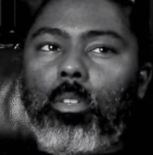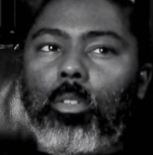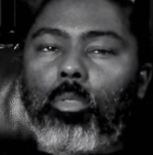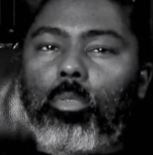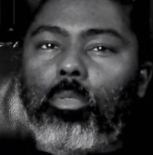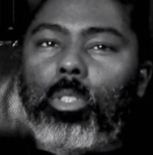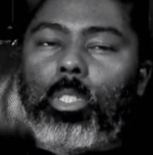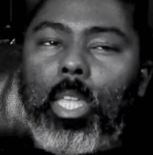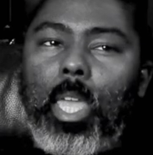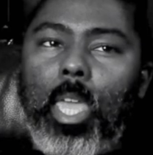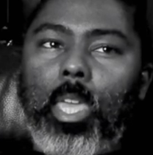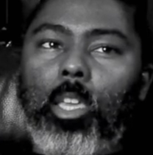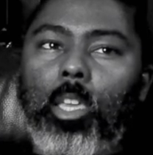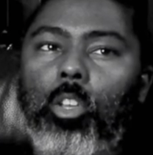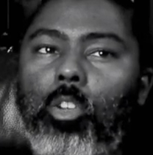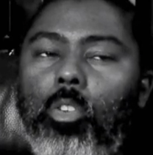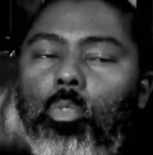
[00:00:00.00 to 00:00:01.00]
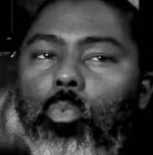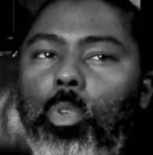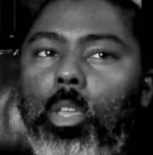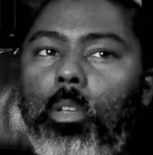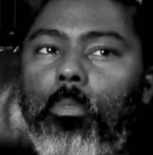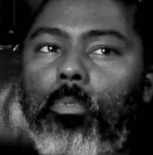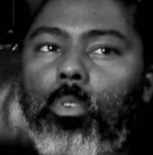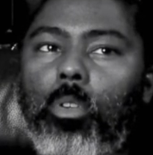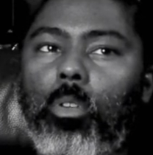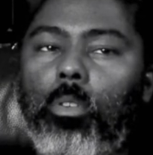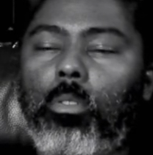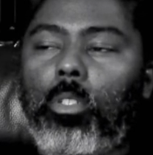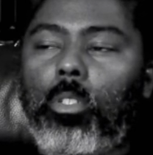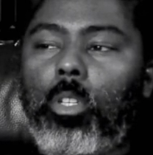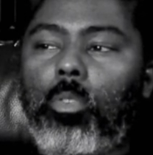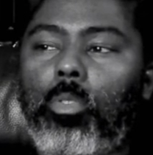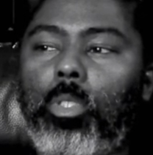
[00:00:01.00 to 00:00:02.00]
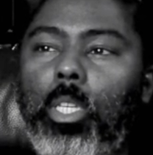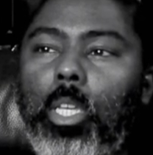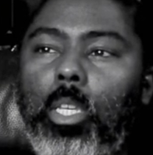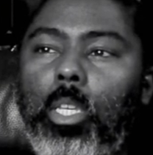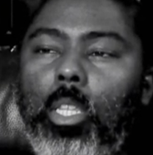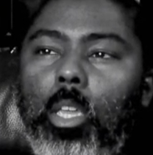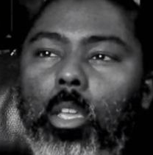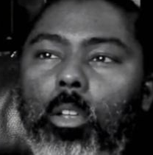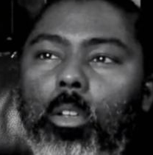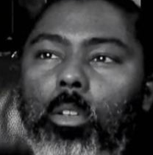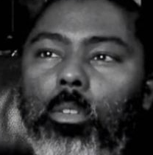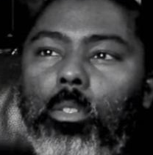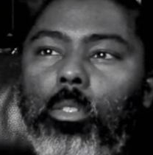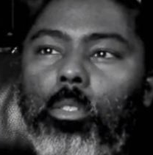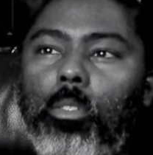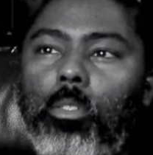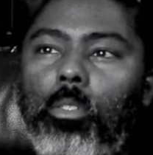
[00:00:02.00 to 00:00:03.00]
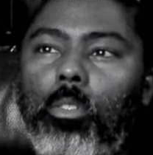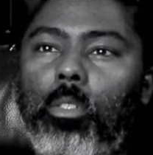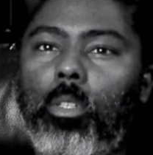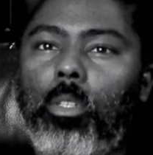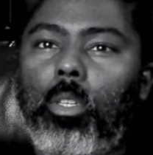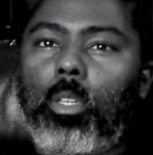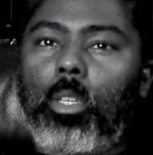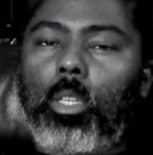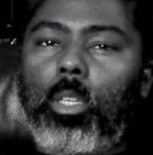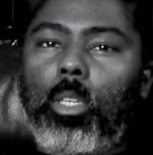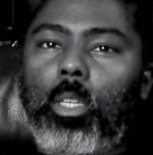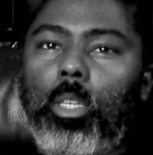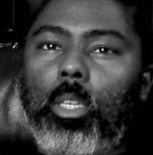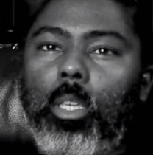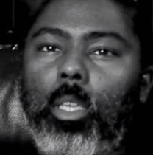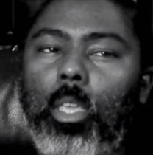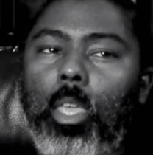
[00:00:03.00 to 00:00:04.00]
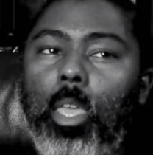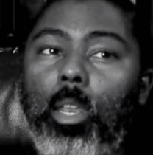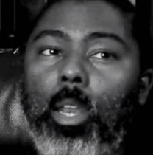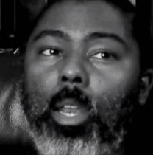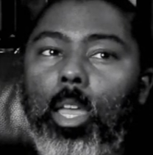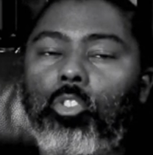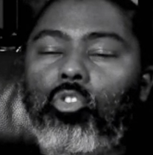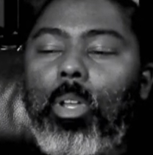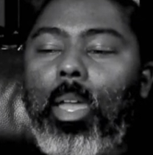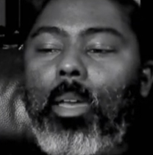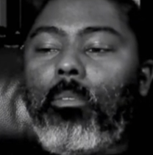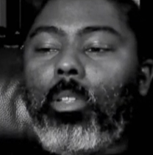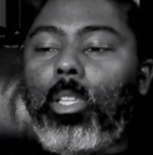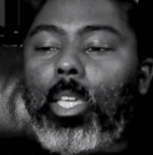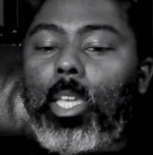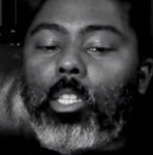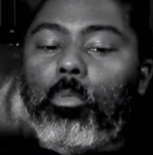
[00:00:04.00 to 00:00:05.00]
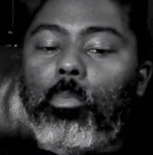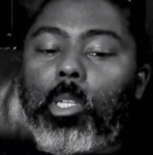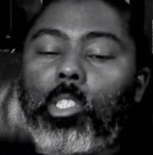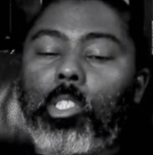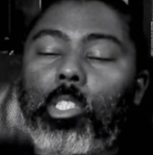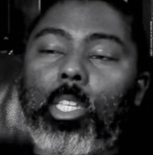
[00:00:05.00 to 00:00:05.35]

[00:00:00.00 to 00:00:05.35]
staying in Korea for, 10 years and not traveling as much as